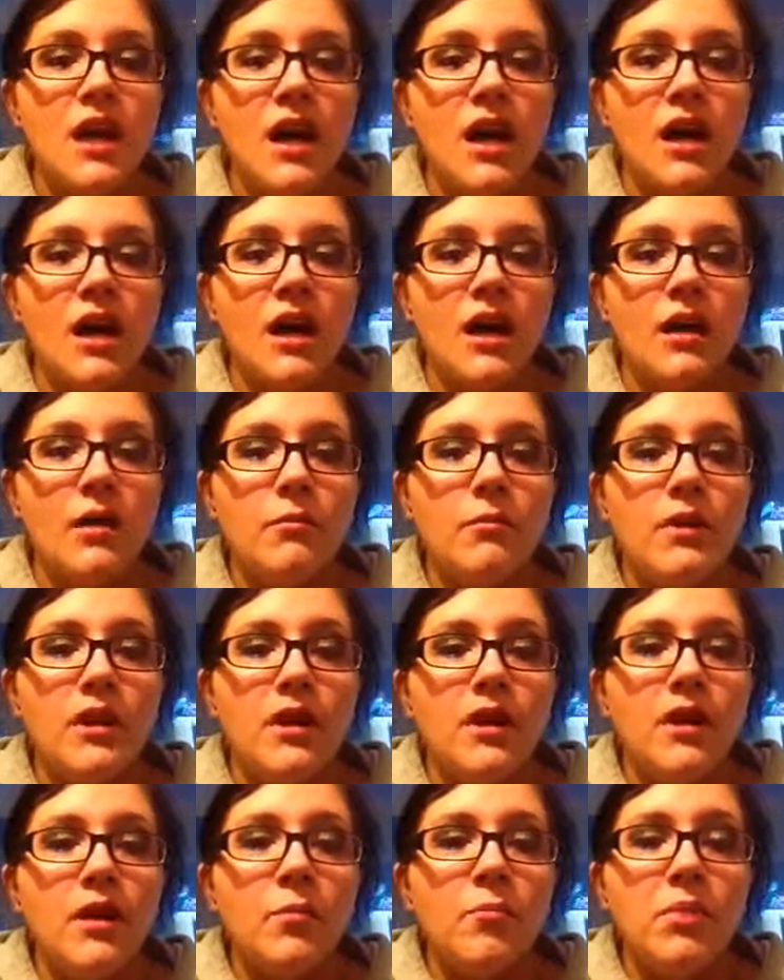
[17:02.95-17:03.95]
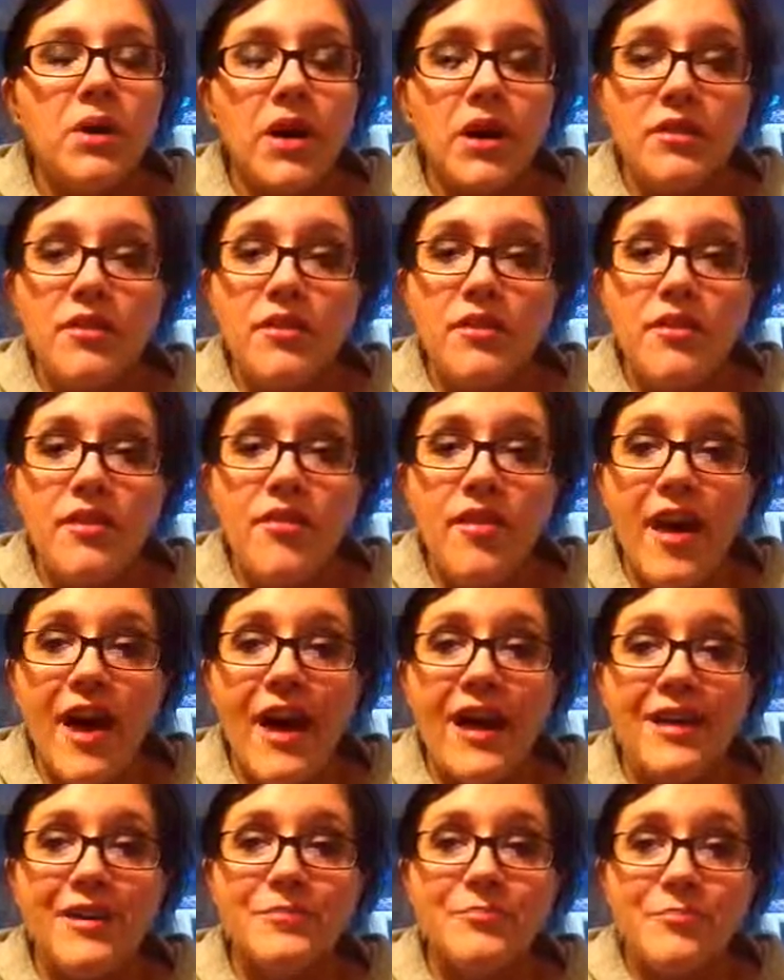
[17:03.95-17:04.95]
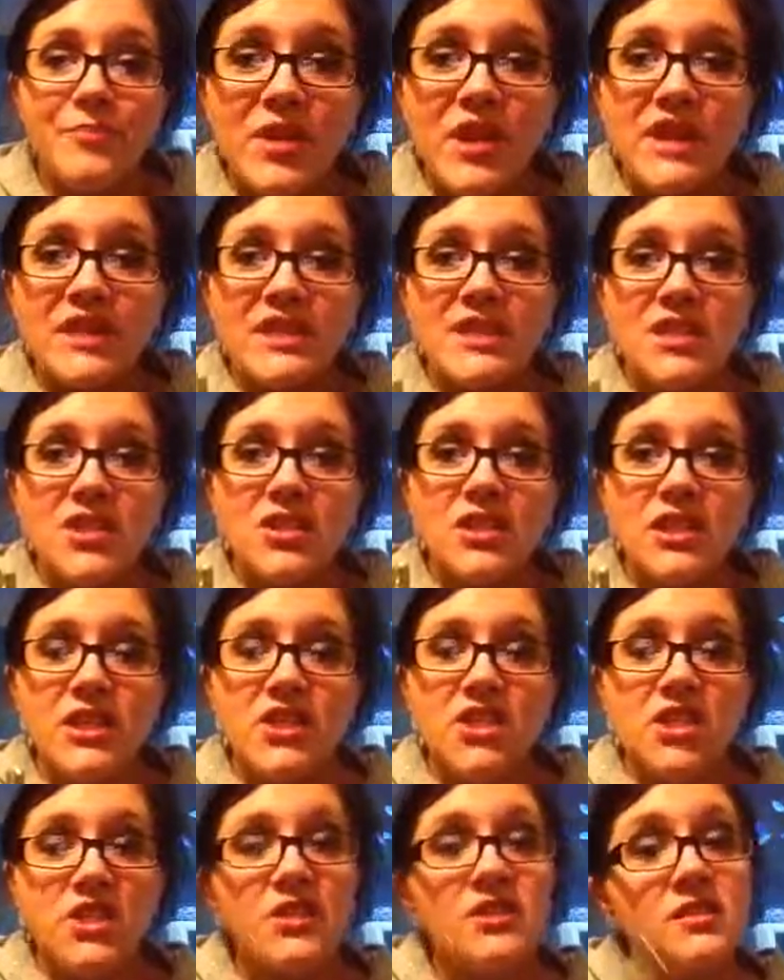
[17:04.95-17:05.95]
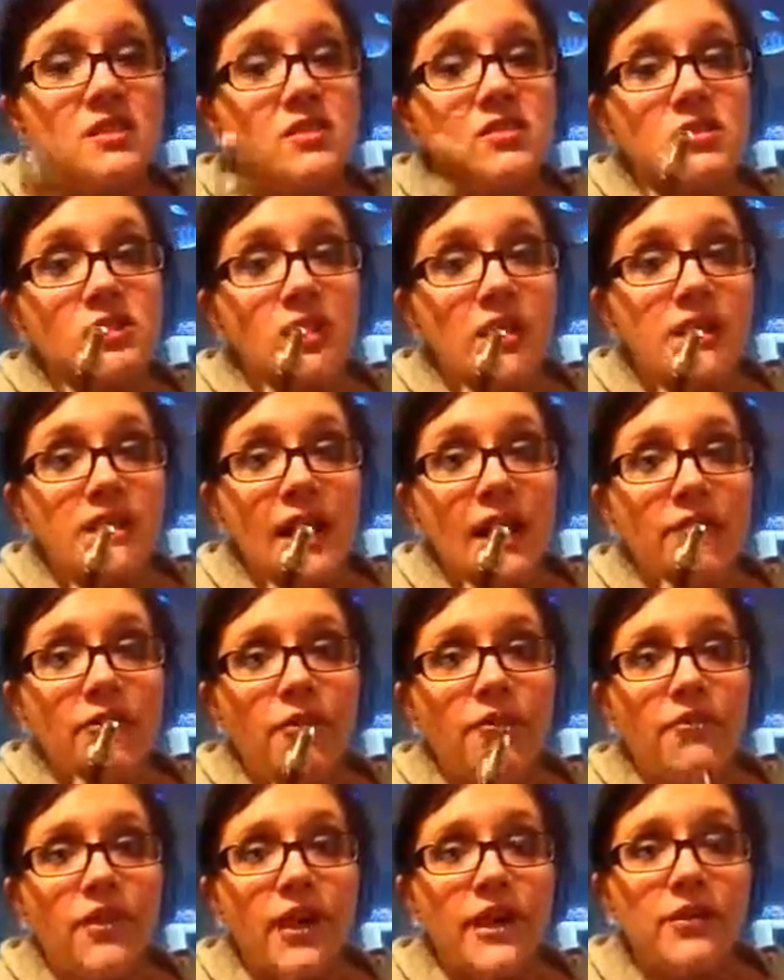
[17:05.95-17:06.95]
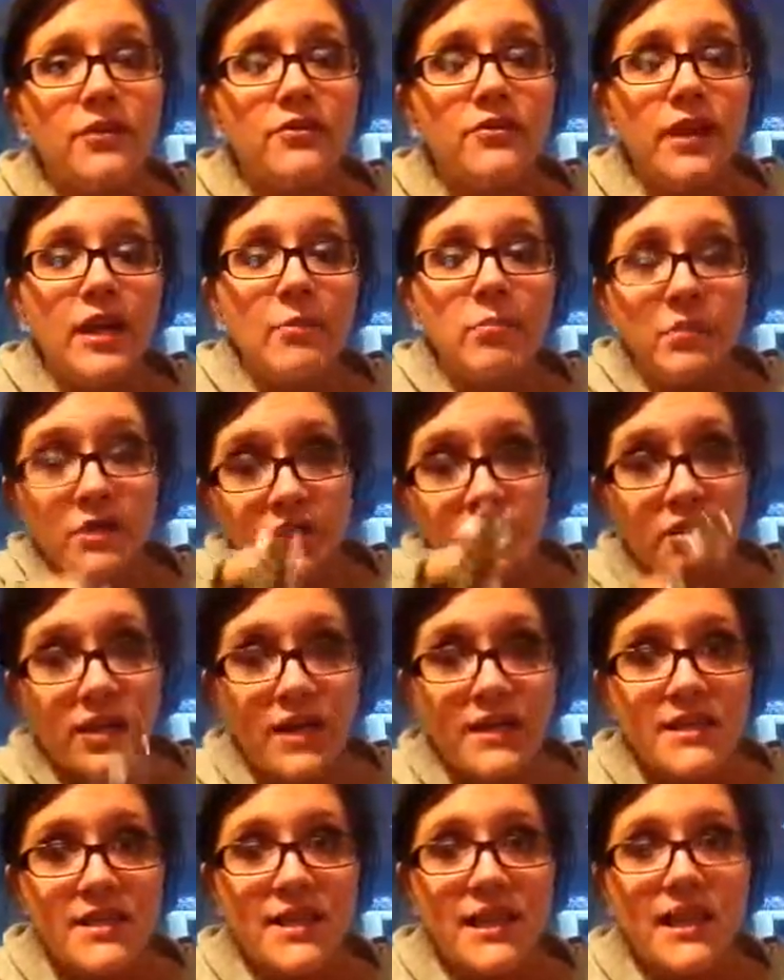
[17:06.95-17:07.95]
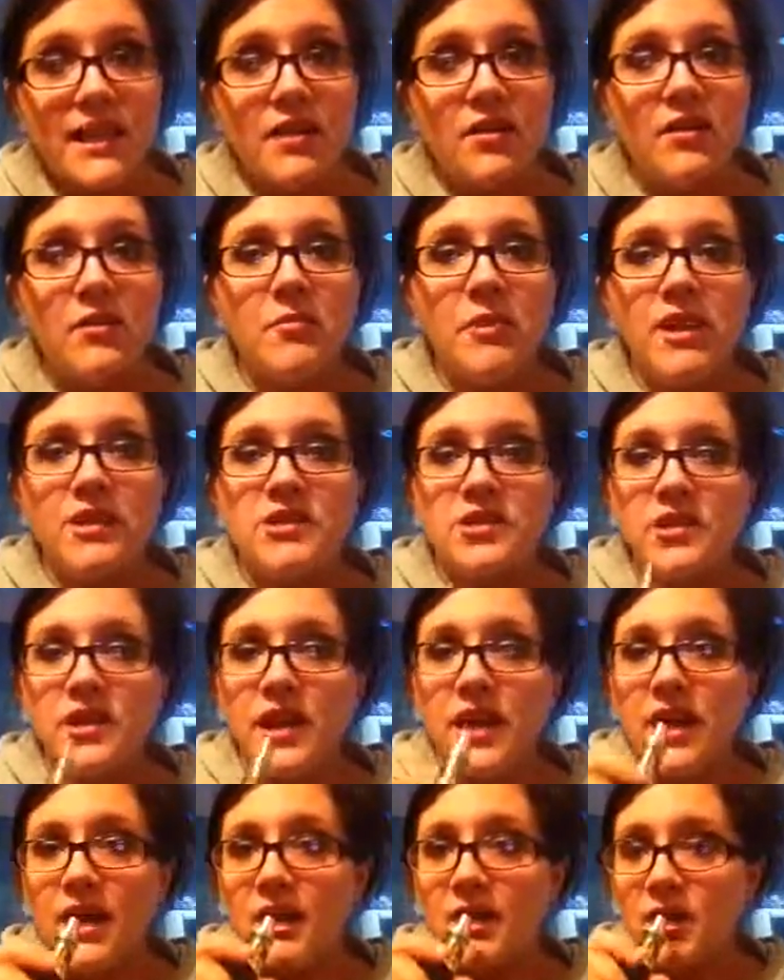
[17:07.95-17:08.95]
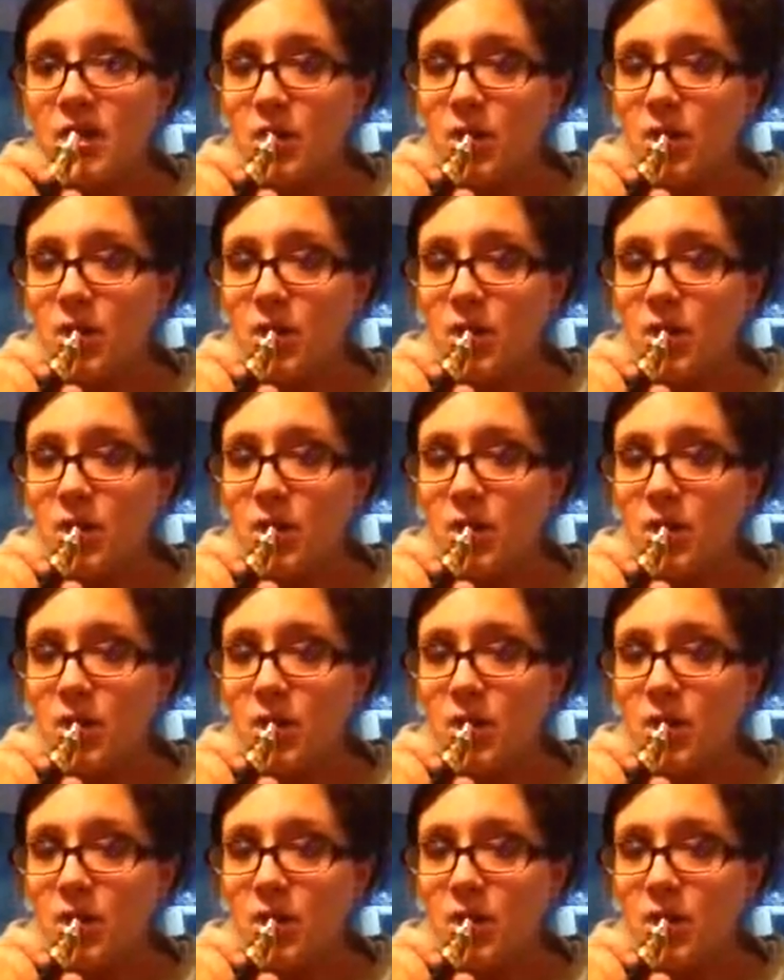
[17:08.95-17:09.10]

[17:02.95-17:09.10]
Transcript: But other than that, it's delicious. So let's have a final vape and you guys can get on about your day.